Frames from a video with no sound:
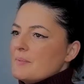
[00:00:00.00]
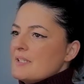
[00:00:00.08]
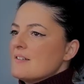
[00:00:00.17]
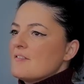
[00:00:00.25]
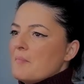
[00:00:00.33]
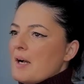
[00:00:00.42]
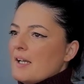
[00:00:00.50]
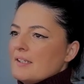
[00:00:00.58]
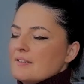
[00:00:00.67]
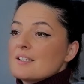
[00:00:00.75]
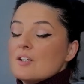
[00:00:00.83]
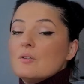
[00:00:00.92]
peace of mind.
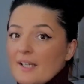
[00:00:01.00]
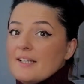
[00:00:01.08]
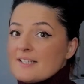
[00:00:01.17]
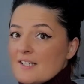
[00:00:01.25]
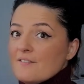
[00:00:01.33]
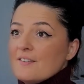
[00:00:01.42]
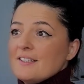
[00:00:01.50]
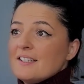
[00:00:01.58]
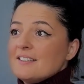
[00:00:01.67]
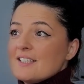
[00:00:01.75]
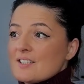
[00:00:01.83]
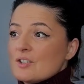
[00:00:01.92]
So it's something that
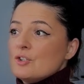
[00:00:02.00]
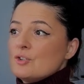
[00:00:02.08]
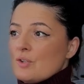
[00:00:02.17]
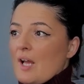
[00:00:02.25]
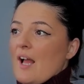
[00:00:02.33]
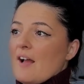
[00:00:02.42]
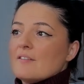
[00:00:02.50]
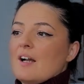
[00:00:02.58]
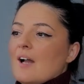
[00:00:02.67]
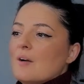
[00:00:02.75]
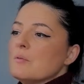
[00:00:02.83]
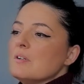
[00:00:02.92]
is good to have.
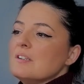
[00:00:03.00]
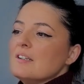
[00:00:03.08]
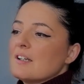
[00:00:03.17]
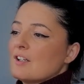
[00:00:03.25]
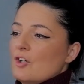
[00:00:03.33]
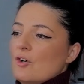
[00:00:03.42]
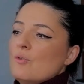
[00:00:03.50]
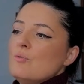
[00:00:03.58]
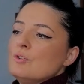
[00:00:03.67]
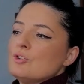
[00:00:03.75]
I will go